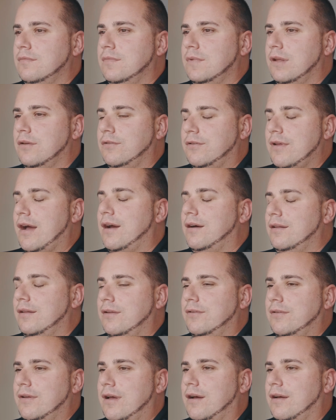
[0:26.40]
a
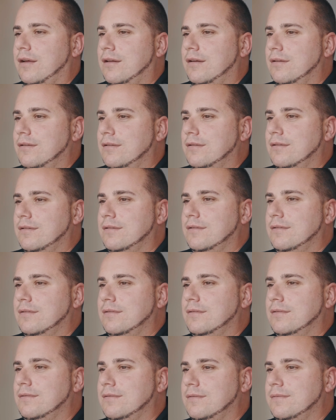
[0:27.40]
socketless socket.
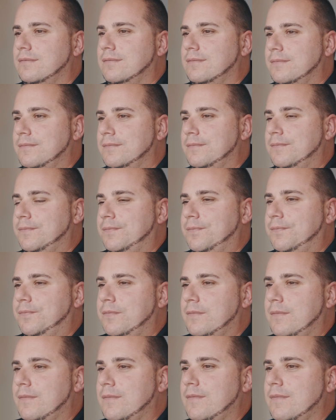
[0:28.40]
My name is Raffaele
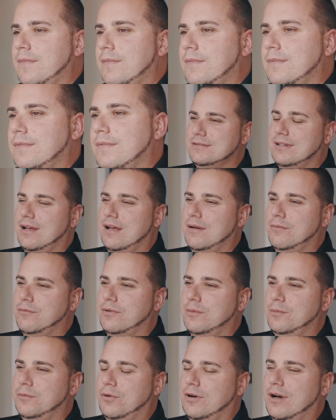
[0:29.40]
Lettieri. I'm
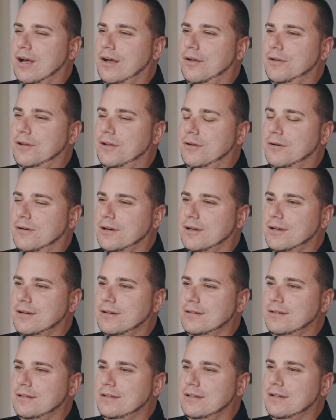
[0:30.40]
from Long Island, New York.
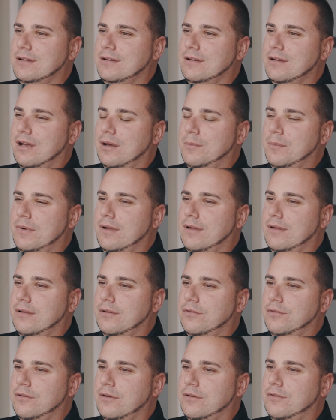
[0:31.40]
I'm a
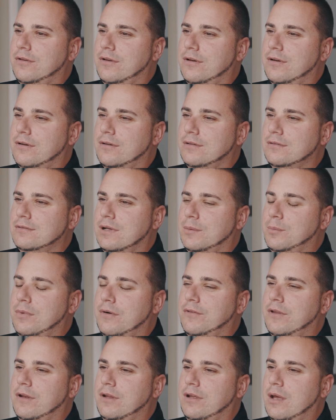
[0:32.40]
6-year
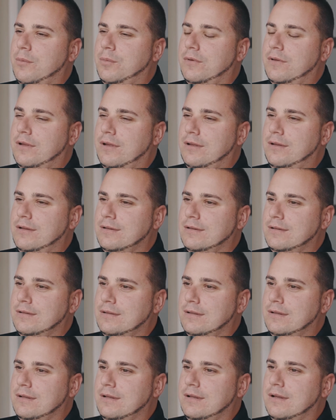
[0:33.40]
above-the-knee amputee.
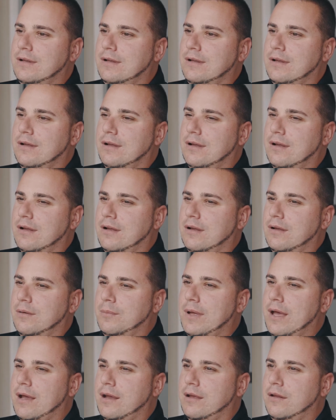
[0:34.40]

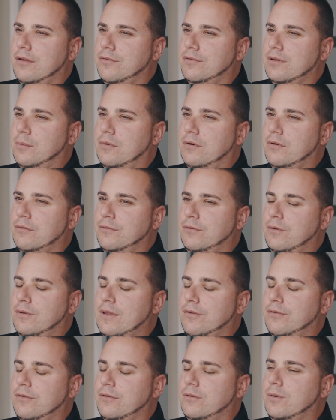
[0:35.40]
Back in the summer of
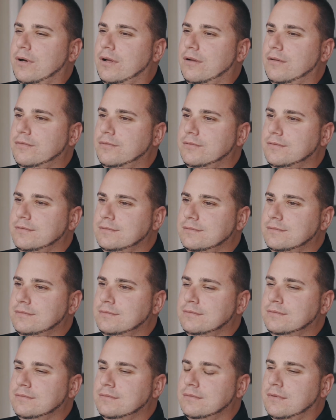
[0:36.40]
2012,
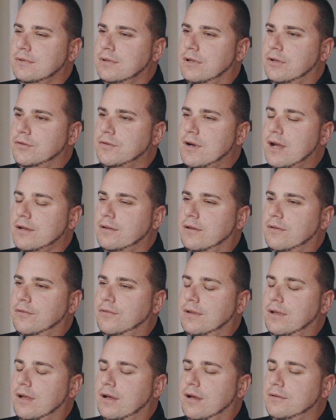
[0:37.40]

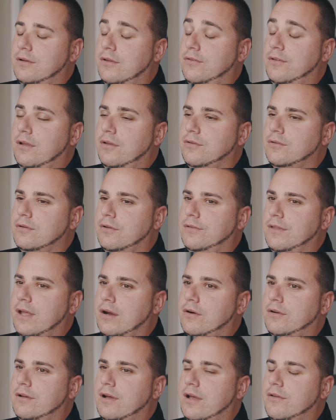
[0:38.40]
contracted a disease called
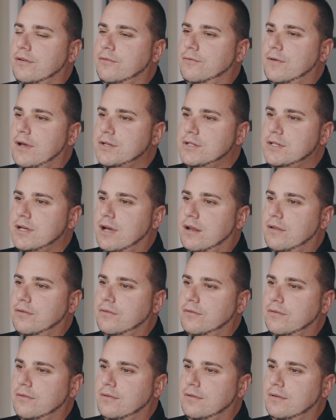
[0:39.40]
necrotizing fasciitis.